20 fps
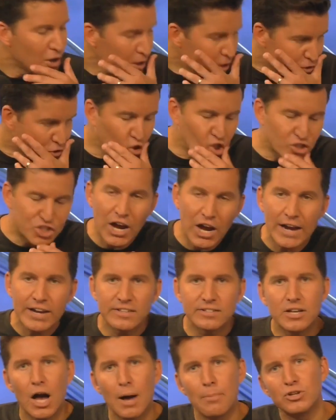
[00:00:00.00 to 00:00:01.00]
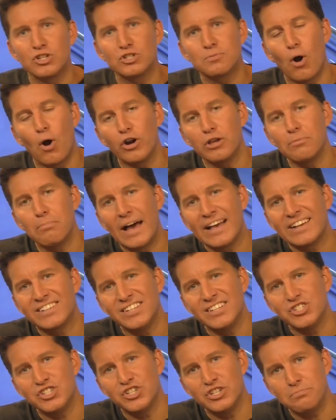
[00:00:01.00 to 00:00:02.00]
So the Chinese Communist Party, by
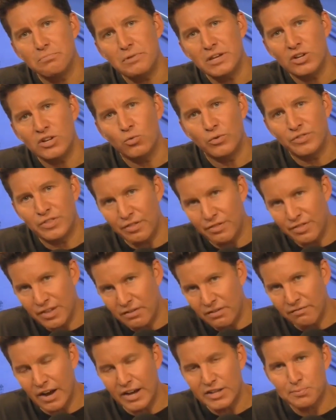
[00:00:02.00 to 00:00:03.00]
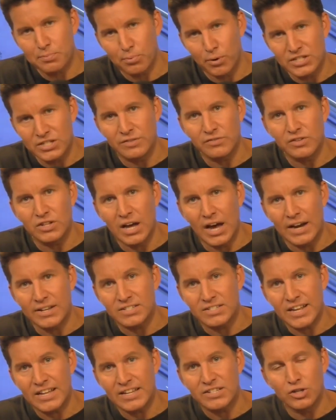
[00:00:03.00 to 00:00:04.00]
extension, is meeting with the then Vice President of the United
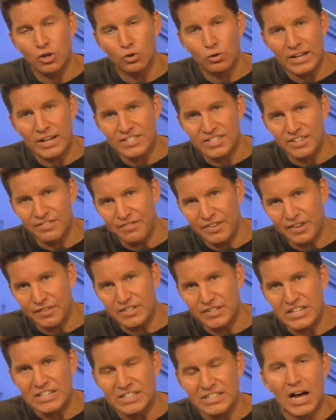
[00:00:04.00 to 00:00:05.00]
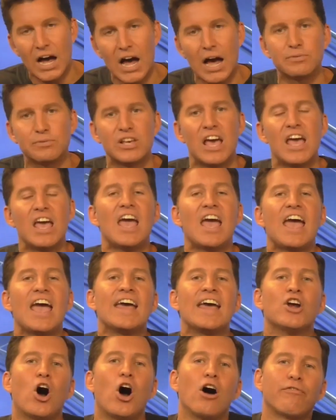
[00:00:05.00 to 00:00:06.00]
States no less than 15 times
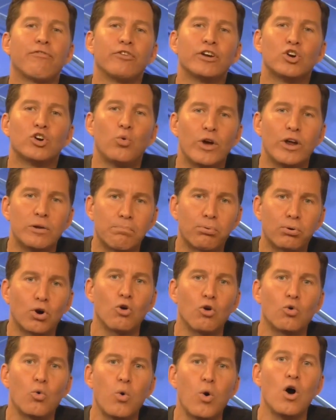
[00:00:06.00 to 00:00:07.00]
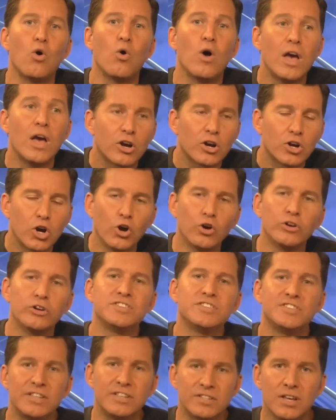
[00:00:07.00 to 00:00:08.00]
and offering quid pro quo
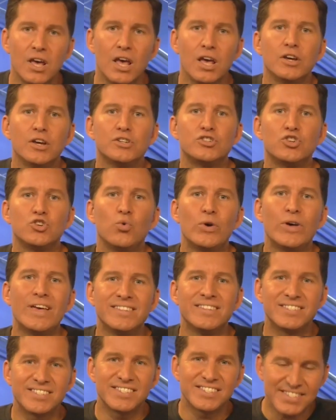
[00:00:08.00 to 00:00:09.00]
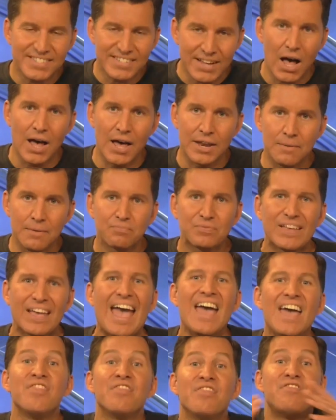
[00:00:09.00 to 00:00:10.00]
courtesies to his son,
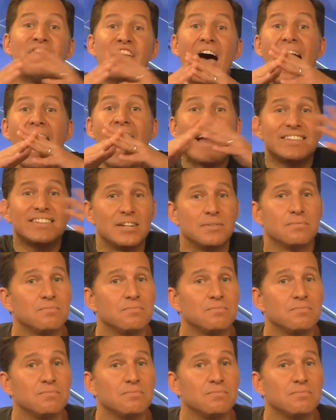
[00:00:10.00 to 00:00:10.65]
and that